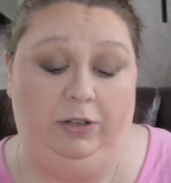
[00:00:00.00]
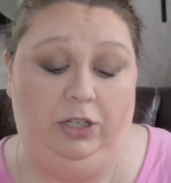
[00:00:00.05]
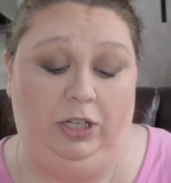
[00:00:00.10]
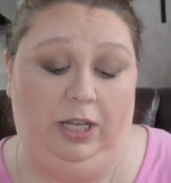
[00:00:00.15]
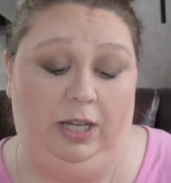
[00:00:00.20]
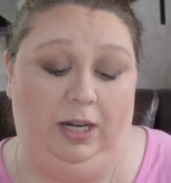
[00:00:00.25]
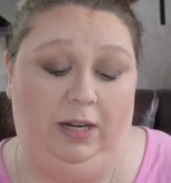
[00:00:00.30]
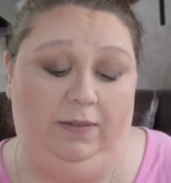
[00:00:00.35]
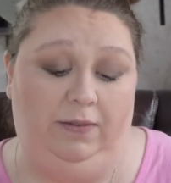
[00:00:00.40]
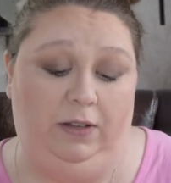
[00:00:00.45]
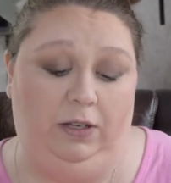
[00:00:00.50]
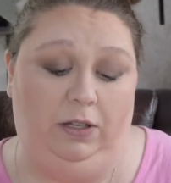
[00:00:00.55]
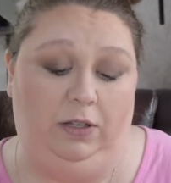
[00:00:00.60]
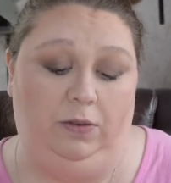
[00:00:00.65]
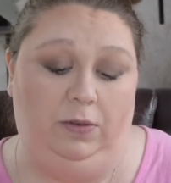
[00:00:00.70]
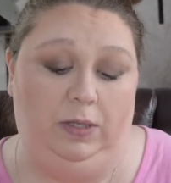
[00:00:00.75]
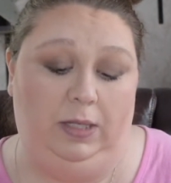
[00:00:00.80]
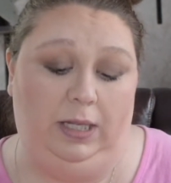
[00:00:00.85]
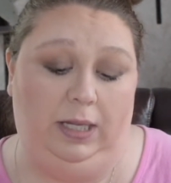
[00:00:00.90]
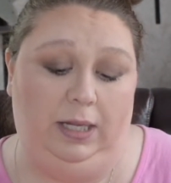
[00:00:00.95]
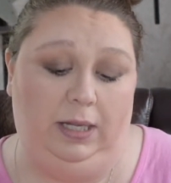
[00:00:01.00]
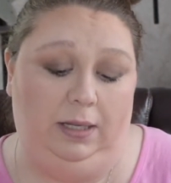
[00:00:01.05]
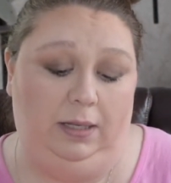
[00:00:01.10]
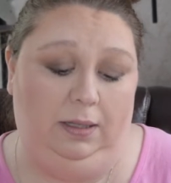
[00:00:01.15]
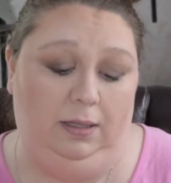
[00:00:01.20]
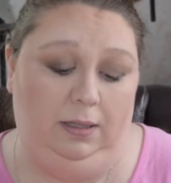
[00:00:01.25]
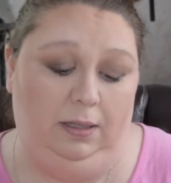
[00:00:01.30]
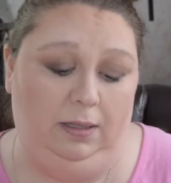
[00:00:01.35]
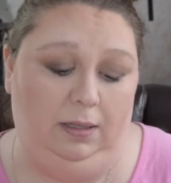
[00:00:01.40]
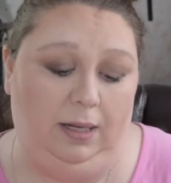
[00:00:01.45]
She hadn't even used it yet.
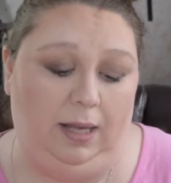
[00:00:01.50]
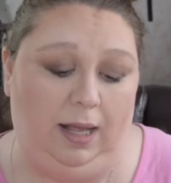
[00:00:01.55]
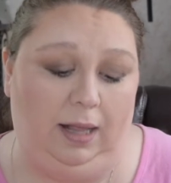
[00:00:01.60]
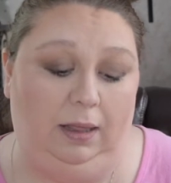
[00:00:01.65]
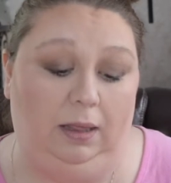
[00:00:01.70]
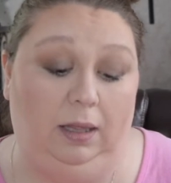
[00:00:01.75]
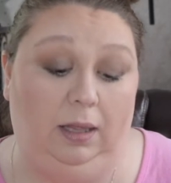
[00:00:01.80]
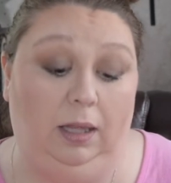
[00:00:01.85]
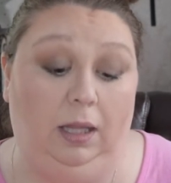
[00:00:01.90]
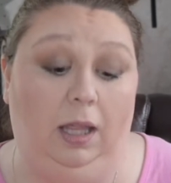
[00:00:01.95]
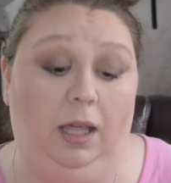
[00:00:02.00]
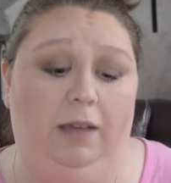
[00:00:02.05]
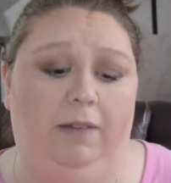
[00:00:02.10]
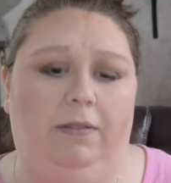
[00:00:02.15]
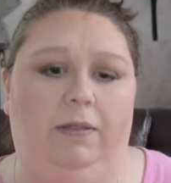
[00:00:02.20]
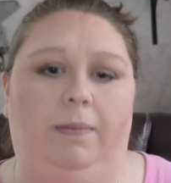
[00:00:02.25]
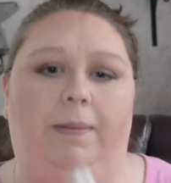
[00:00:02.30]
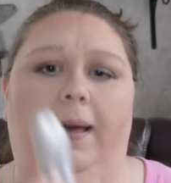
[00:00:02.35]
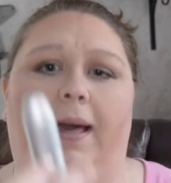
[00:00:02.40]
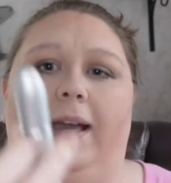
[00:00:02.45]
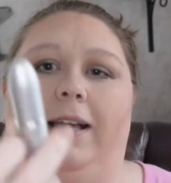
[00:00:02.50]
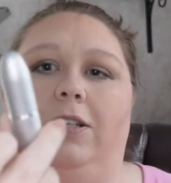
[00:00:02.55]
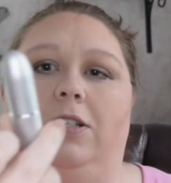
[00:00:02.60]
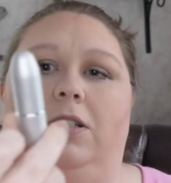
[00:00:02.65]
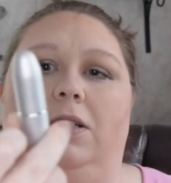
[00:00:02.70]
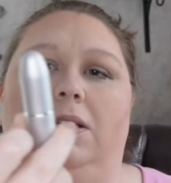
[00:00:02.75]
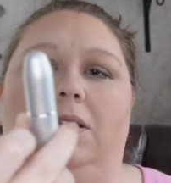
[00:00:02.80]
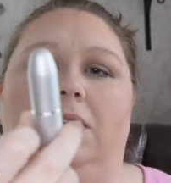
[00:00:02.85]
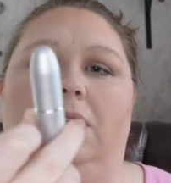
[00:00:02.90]
I love the packaging.